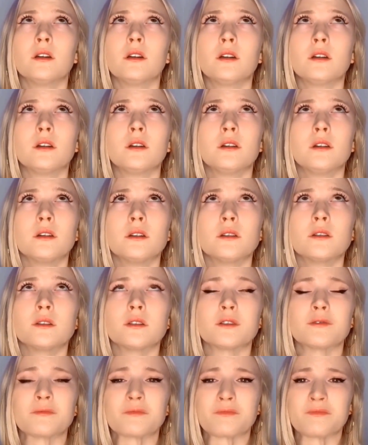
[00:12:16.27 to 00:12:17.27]

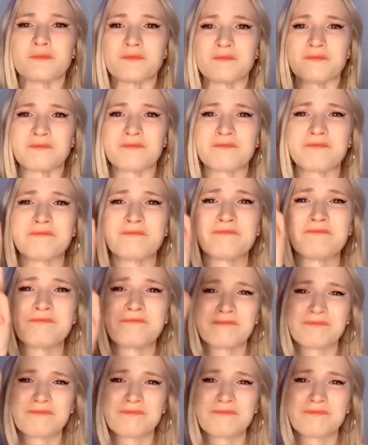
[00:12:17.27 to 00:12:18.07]
(no one is talking)